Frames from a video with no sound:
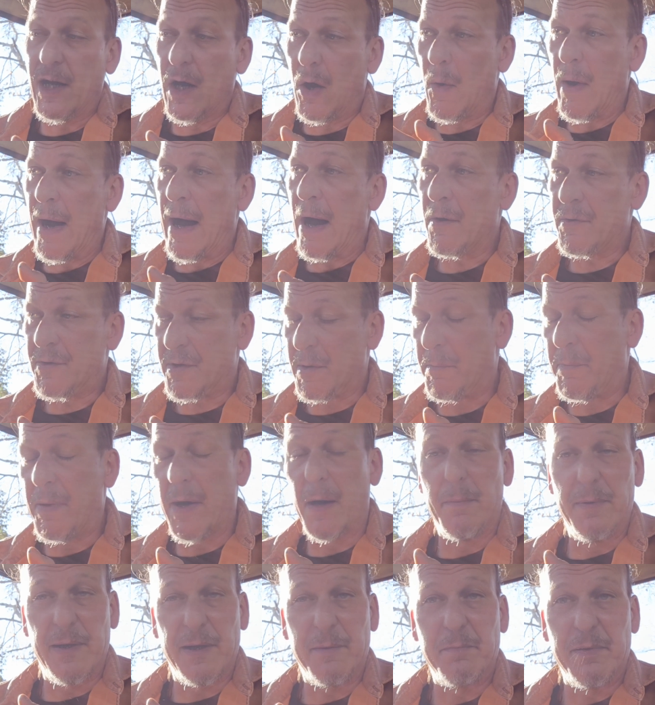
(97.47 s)
go out to
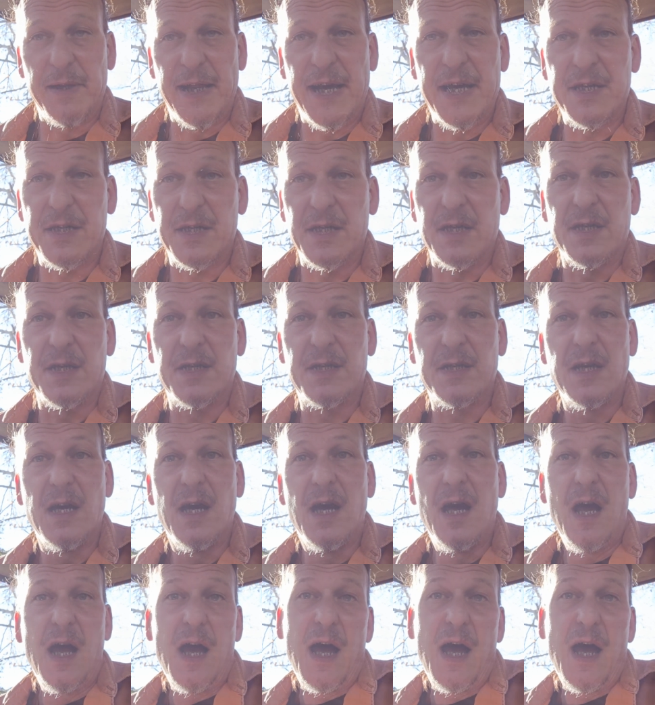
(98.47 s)
public places